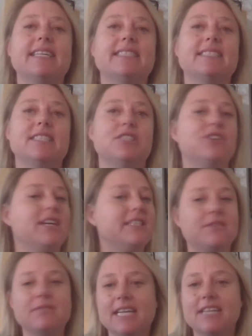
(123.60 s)
is a trade
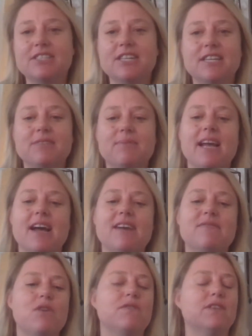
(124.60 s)
association. We
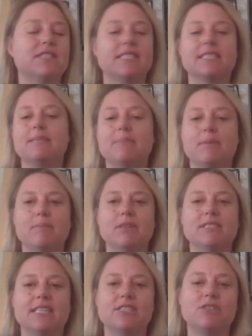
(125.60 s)
have over 60
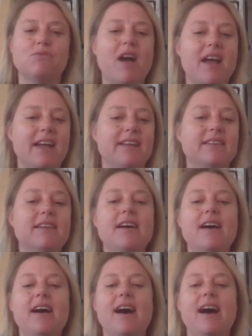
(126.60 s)
members nationwide.
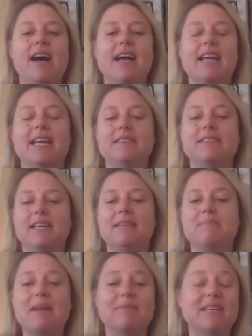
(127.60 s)
In
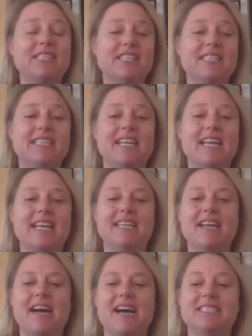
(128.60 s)
my region,
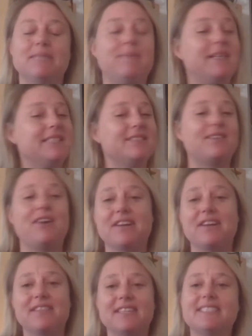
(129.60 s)
it depends
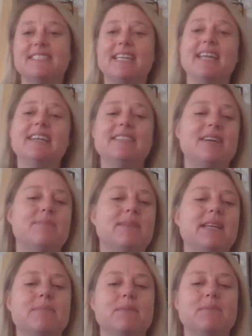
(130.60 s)
on the state how
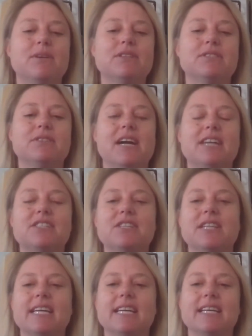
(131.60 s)
many members are
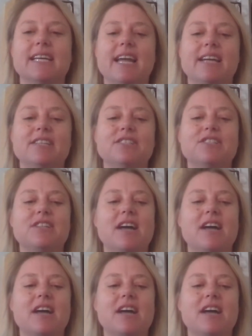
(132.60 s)
actually engaged.